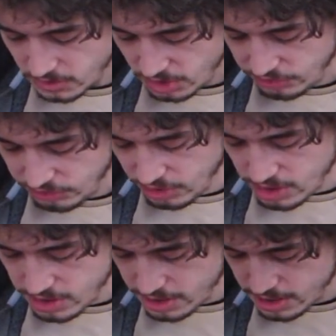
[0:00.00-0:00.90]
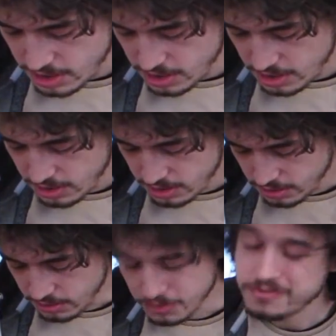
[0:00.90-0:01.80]
So
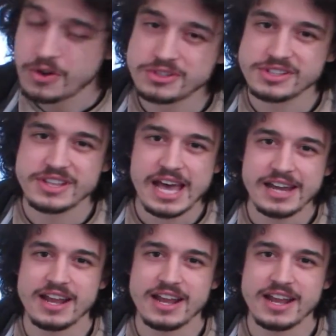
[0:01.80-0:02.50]
look forward to that.